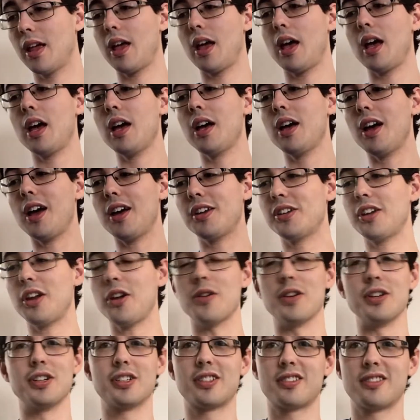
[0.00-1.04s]
I don't know,
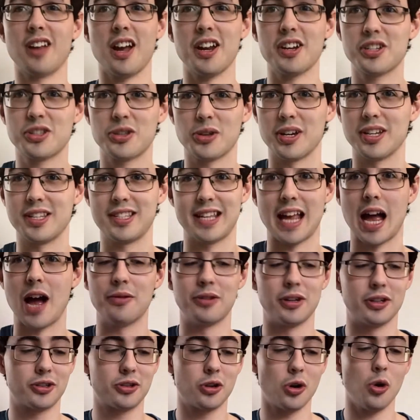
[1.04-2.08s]
I just thought it
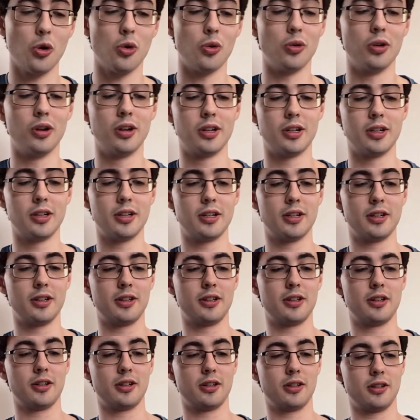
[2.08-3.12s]
sounded cool.
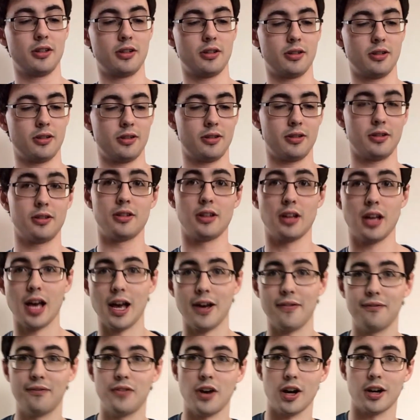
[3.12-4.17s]
Oh,
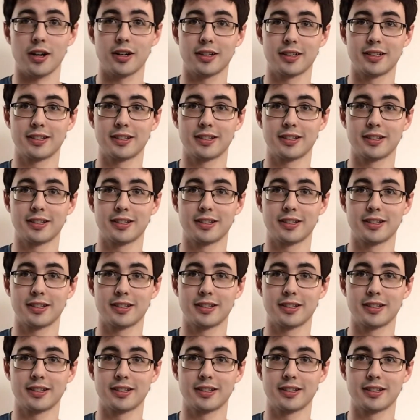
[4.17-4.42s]
fuck.